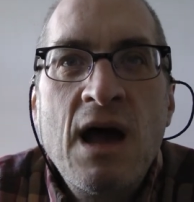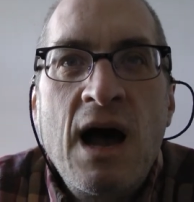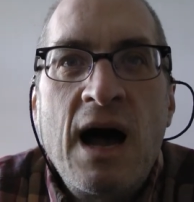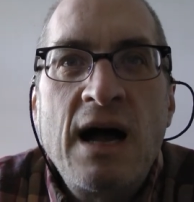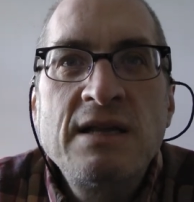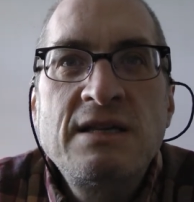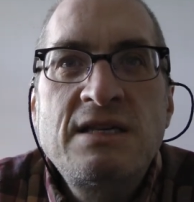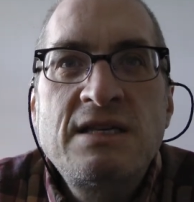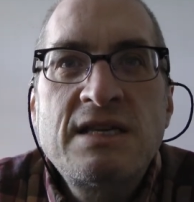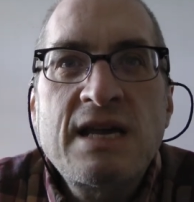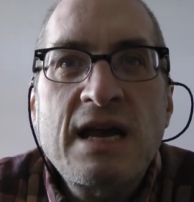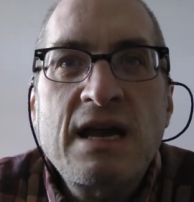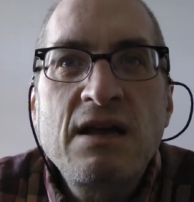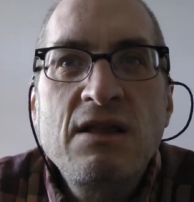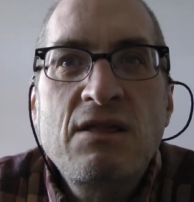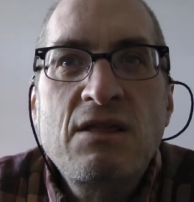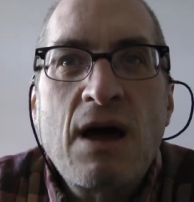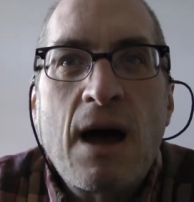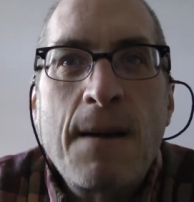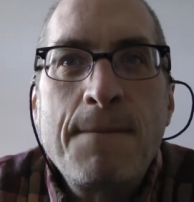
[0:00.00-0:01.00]
On
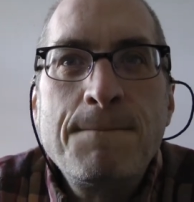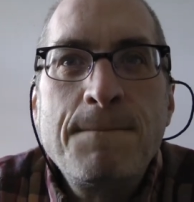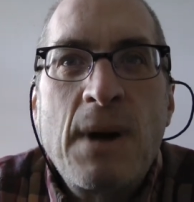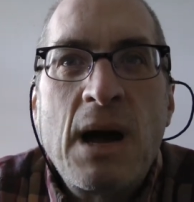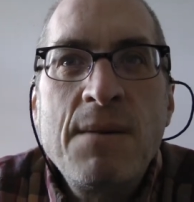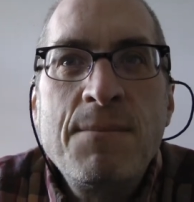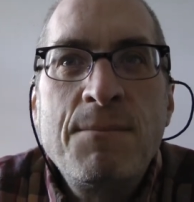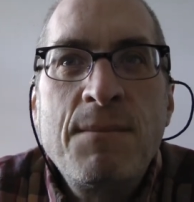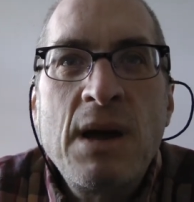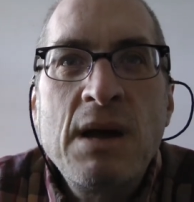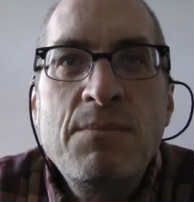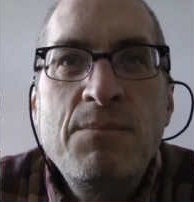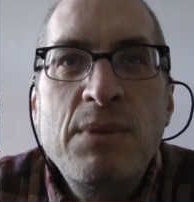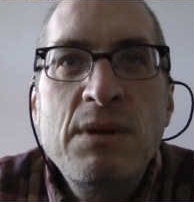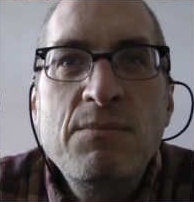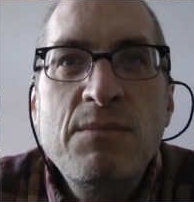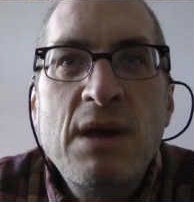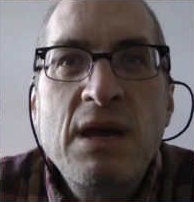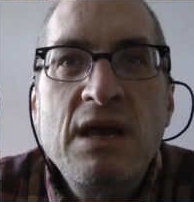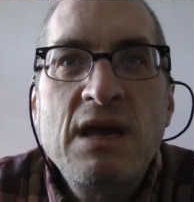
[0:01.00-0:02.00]
second thought, I might
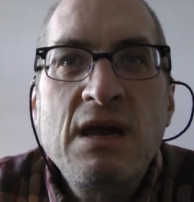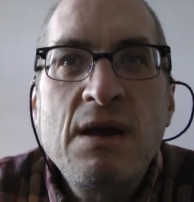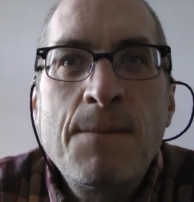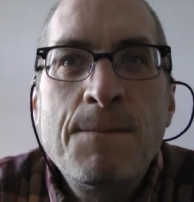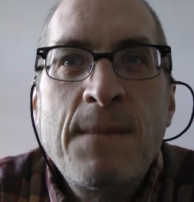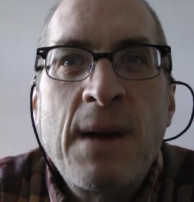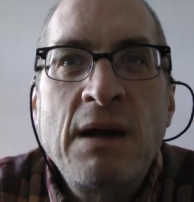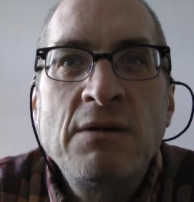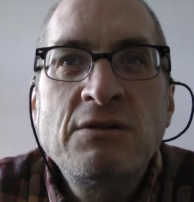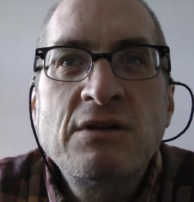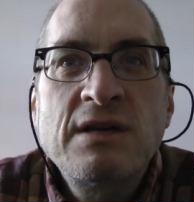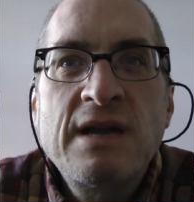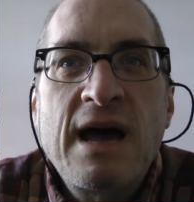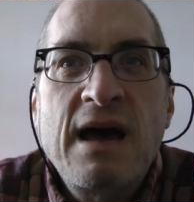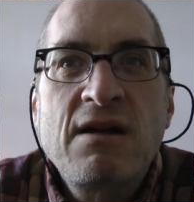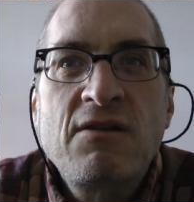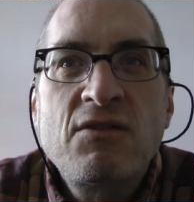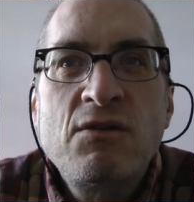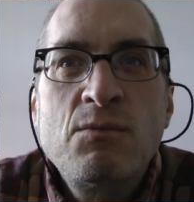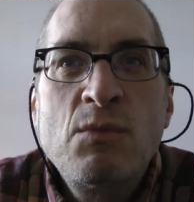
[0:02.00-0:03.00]
be making a mountain
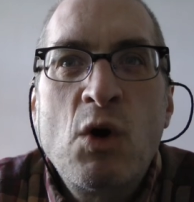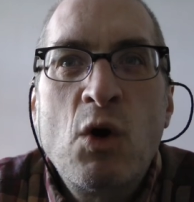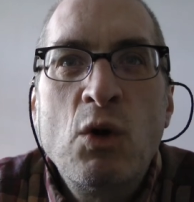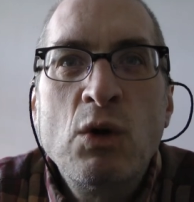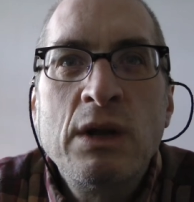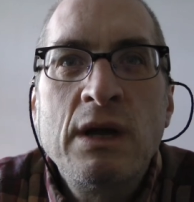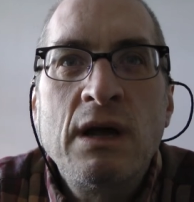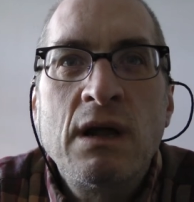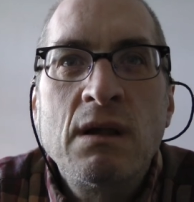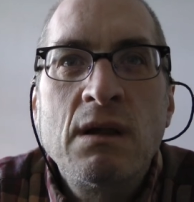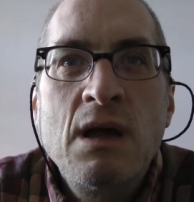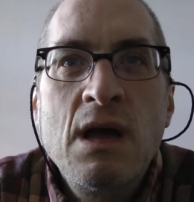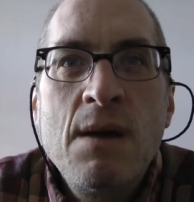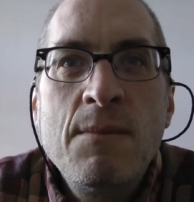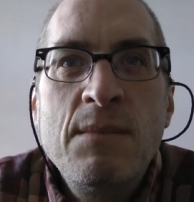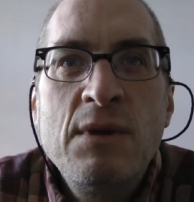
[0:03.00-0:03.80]
out of a molehill